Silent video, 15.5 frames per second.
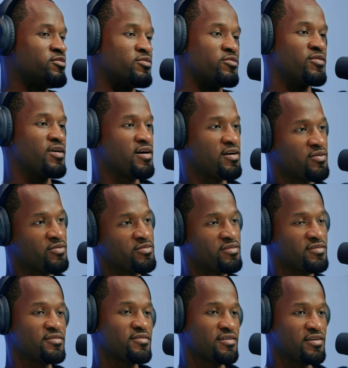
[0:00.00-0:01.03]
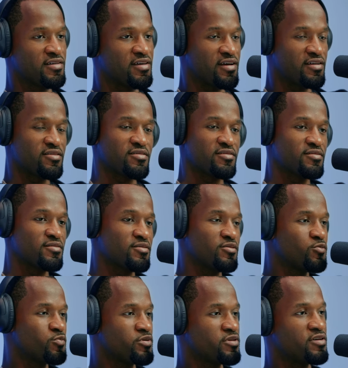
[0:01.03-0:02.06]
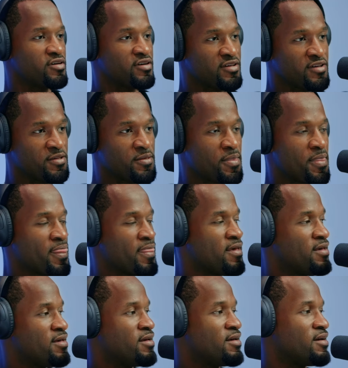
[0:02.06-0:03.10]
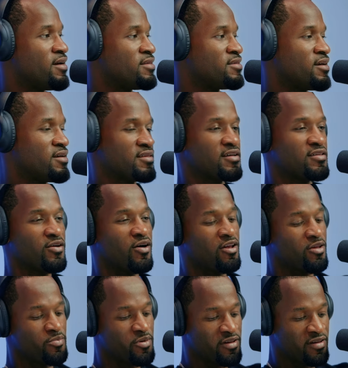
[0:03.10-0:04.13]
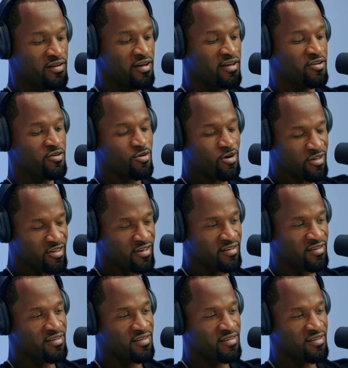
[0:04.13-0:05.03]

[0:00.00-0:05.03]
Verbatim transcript: the ground. It gets super dirty. I take that dollar bill and I crush it